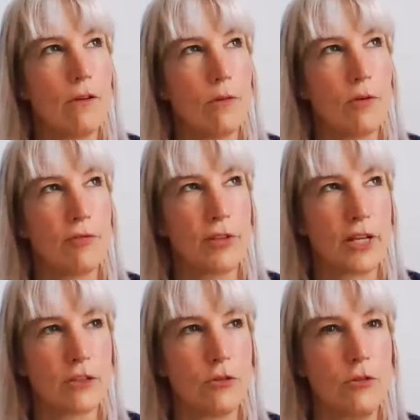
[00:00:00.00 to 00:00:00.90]

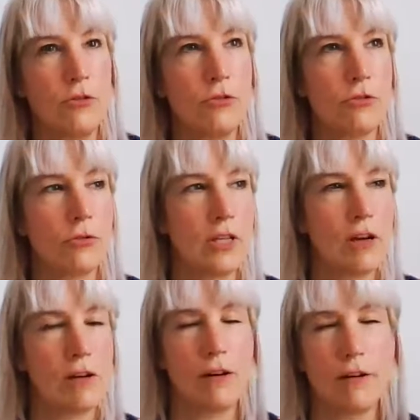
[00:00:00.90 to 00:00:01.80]
reflect who you truly
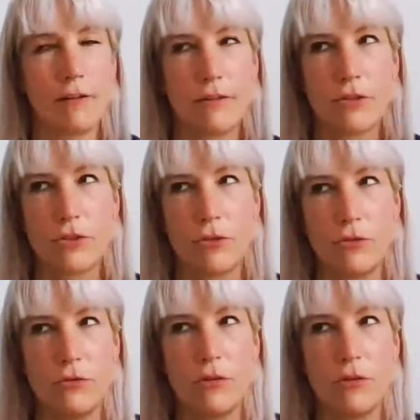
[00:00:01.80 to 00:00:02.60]
are. So